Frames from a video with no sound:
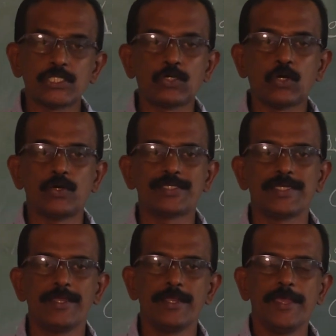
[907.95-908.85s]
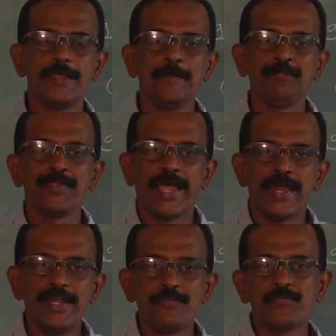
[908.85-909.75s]
of coarse aggregate
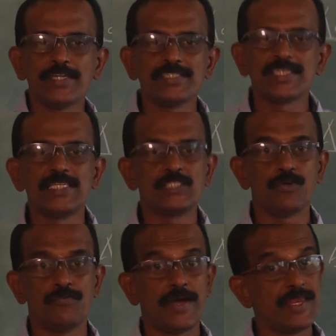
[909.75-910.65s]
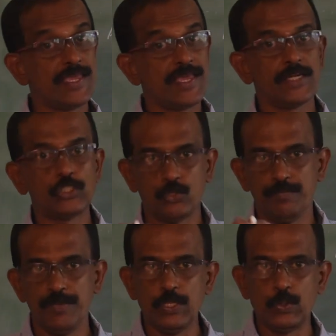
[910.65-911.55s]
and different sizes of fine aggregate
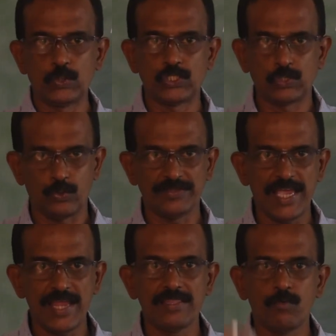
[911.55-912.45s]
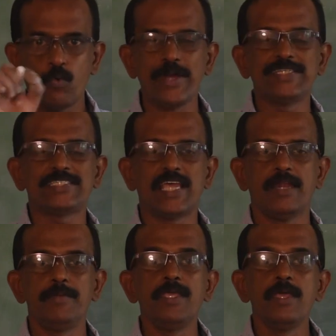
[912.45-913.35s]
should be used, so that the voids
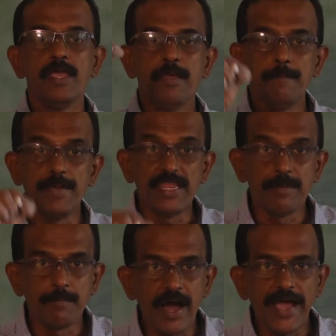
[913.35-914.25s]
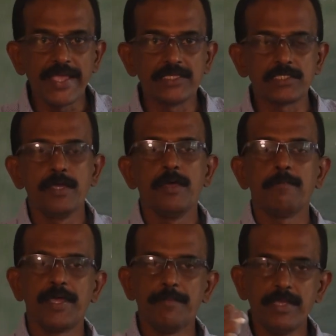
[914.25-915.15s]
can be minimized.
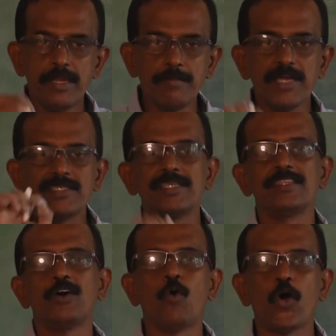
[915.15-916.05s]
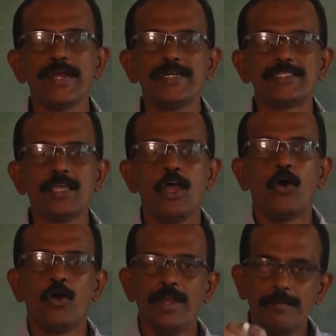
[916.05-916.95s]
By minimizing the voids,
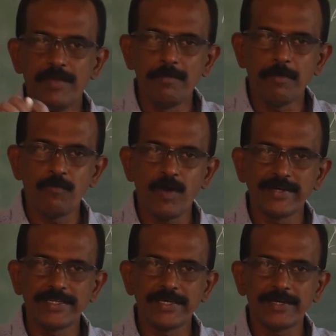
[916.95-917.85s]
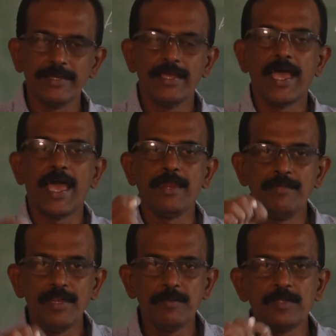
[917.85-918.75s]
only minimum water and
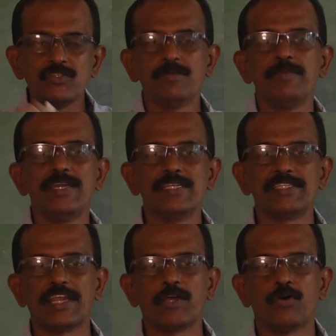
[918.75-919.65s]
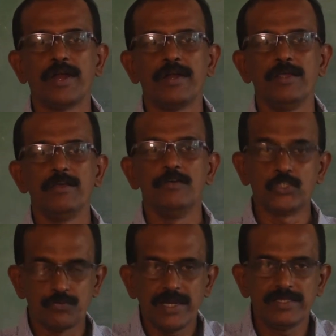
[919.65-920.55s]
minimum cement is required, which
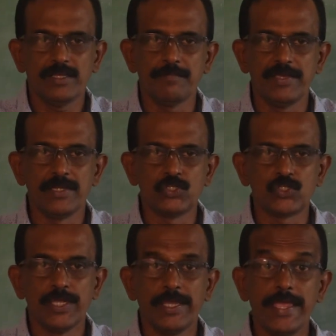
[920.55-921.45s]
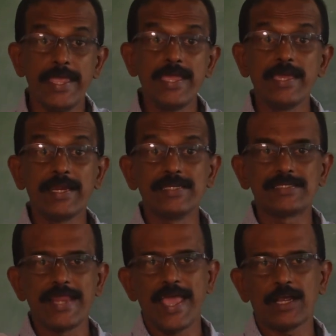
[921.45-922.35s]
further means
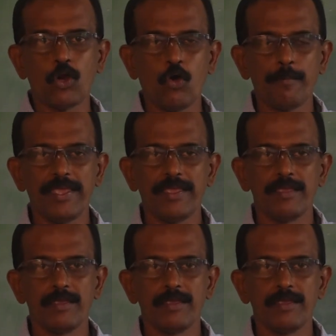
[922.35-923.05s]
increased economy,